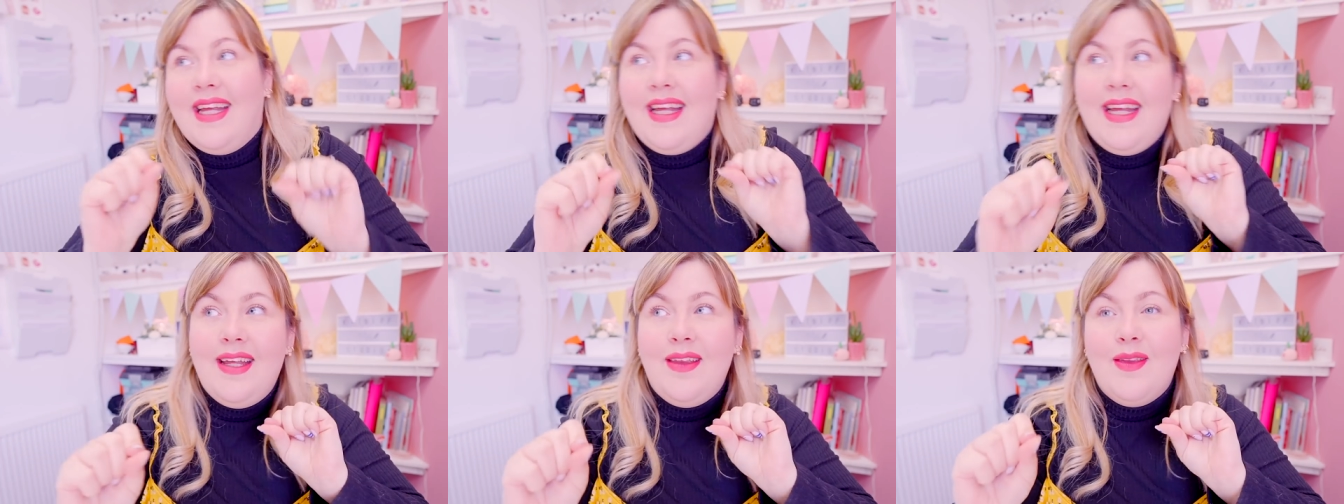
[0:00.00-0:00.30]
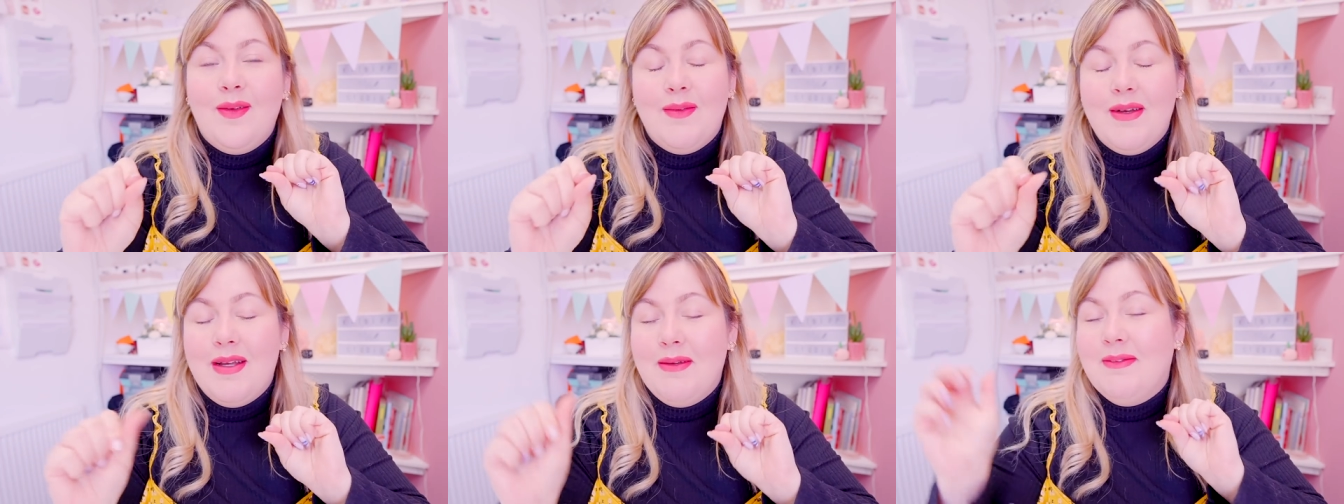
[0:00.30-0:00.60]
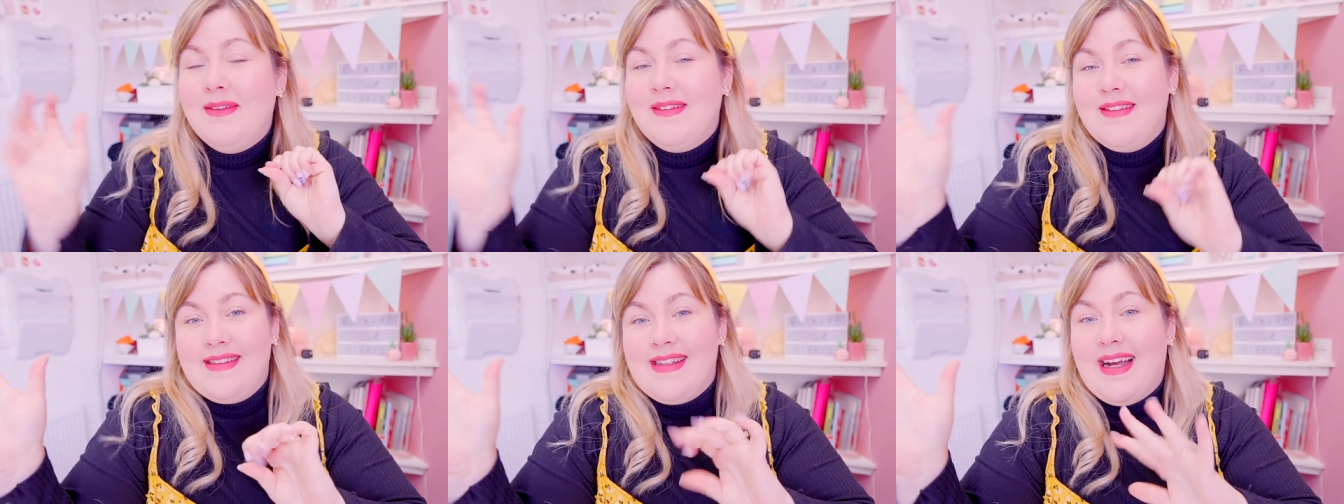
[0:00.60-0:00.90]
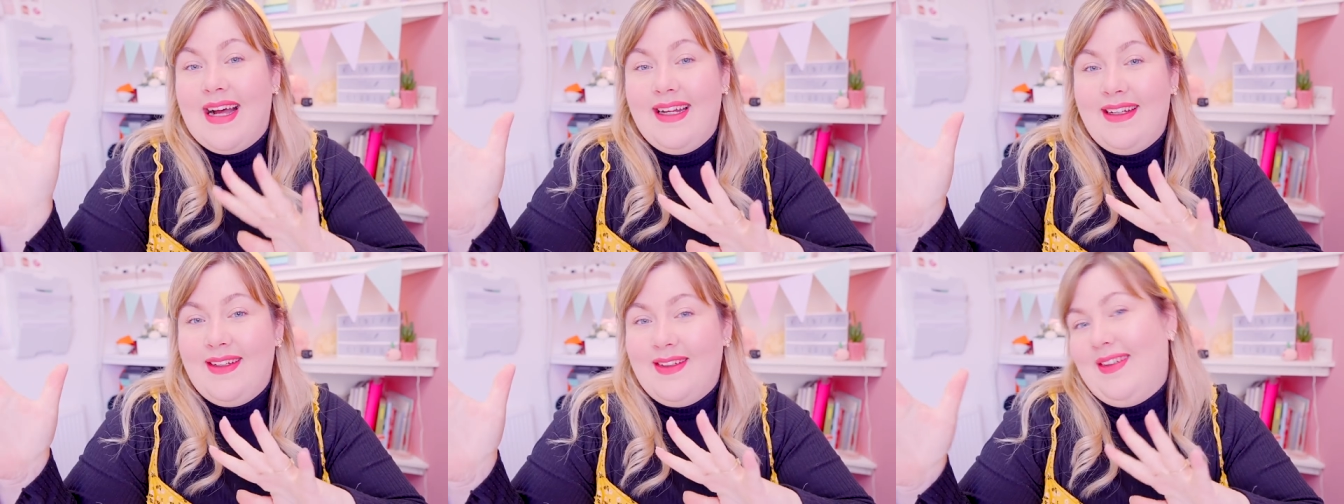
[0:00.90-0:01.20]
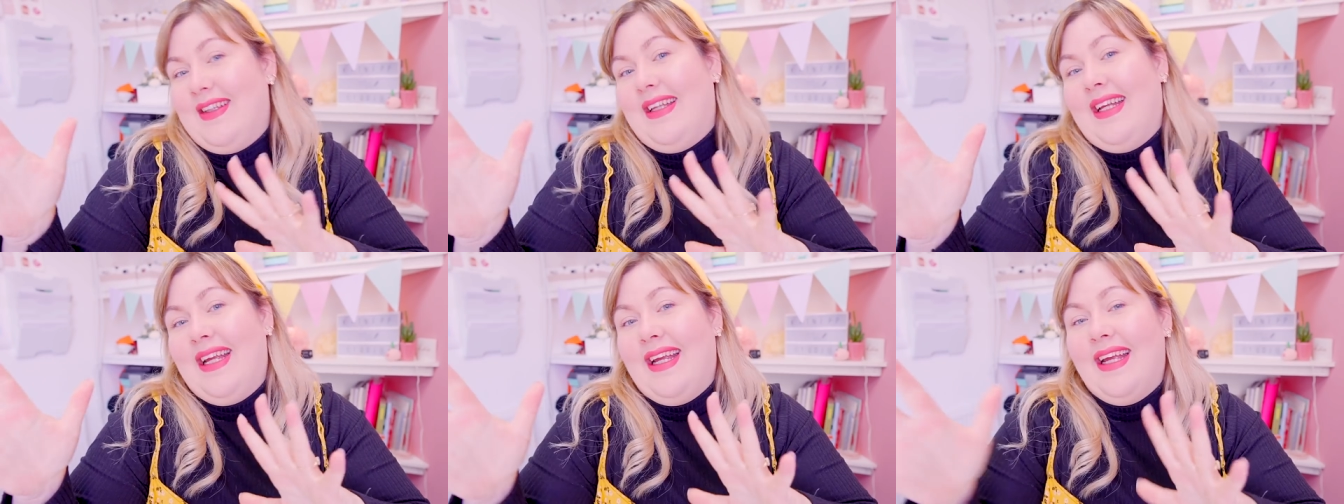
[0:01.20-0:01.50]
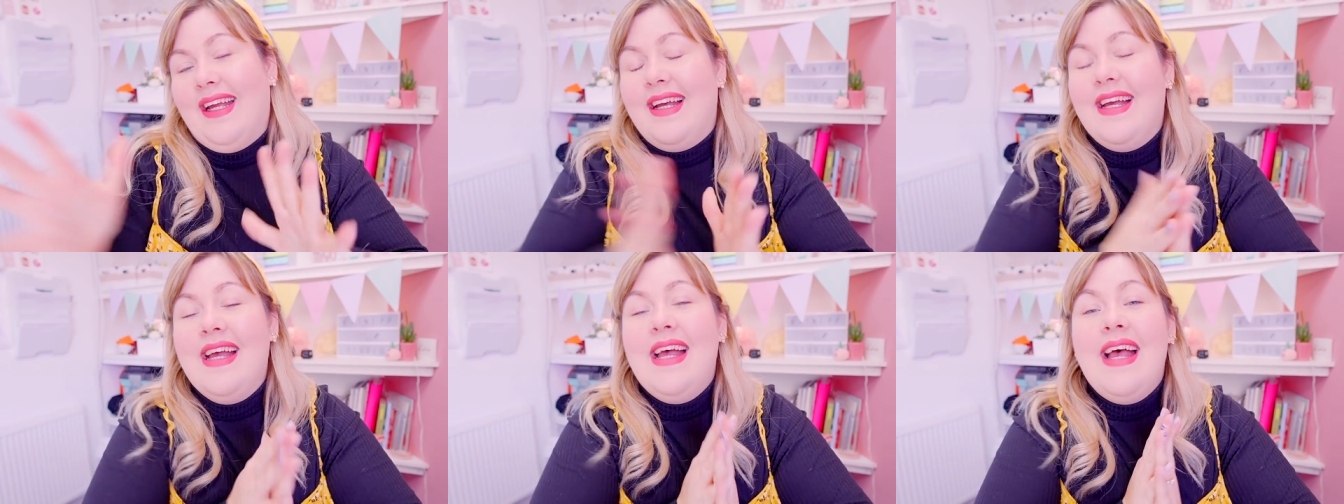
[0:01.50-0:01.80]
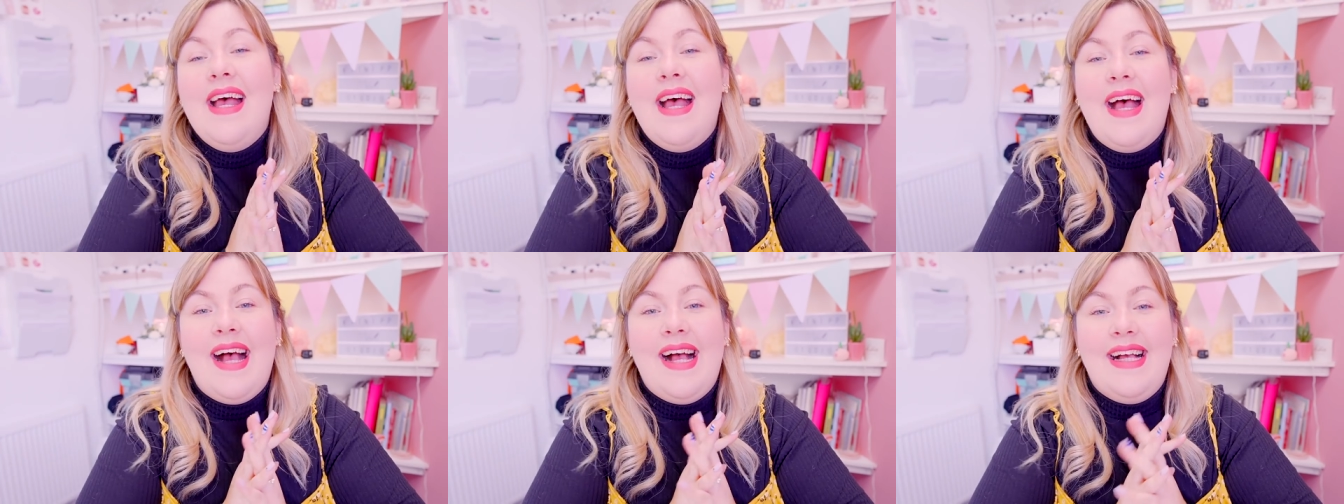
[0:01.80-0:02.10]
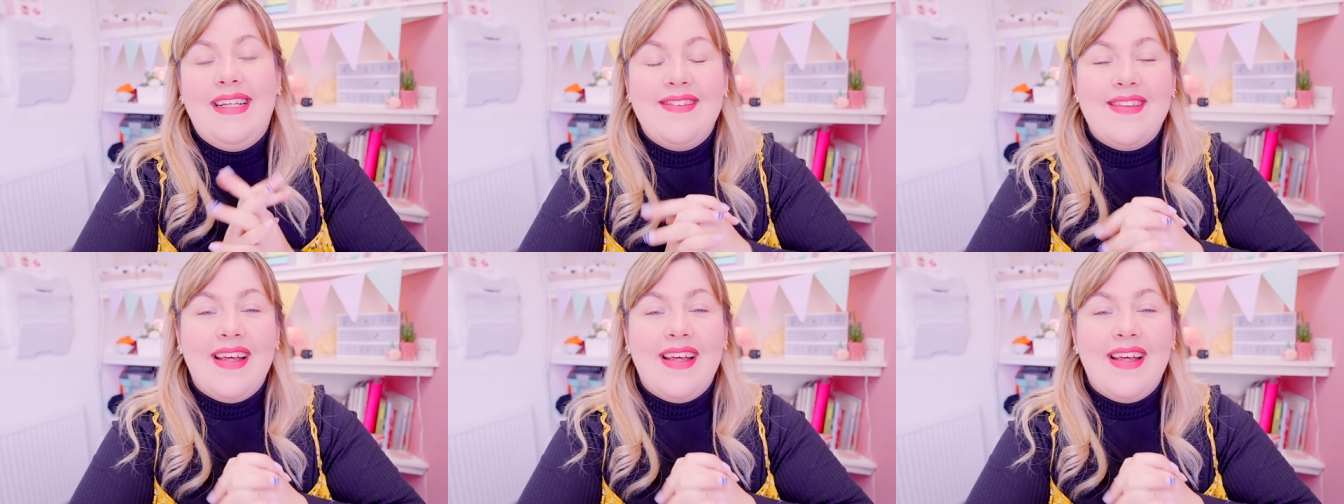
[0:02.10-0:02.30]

either way we're starting early here uh,